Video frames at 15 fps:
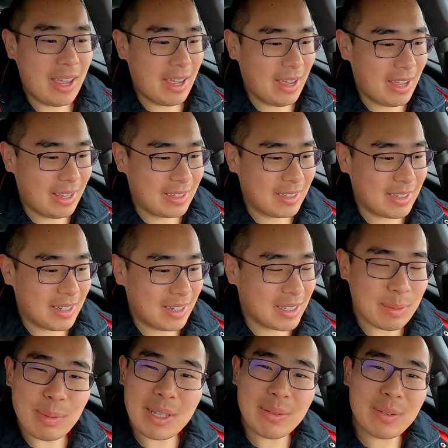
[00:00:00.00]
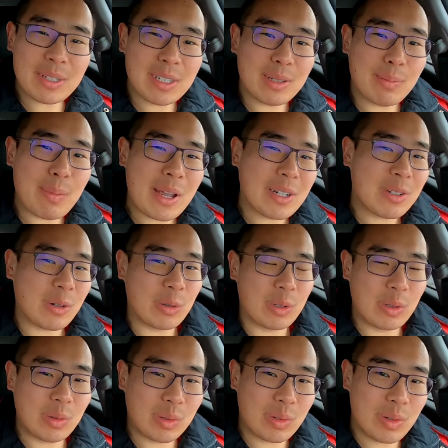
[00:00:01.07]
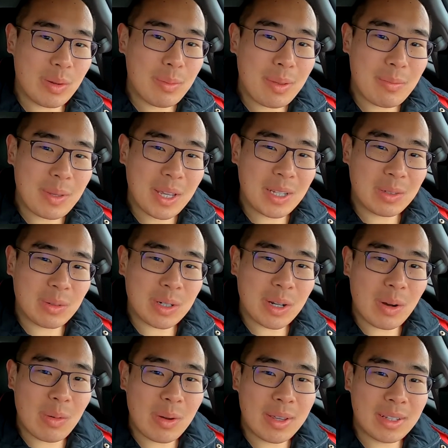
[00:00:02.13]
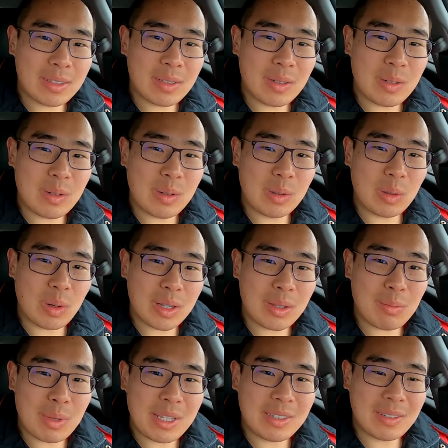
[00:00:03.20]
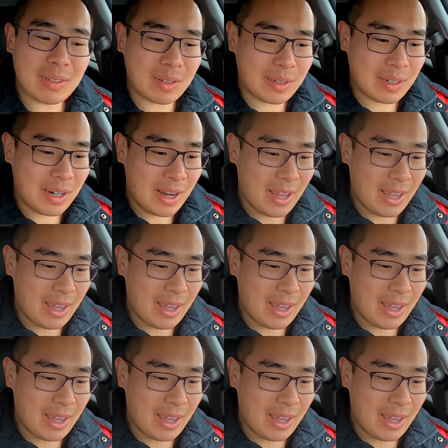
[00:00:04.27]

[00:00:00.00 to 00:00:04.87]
And it's a bit of a special road trip because we're going to Lloydminster.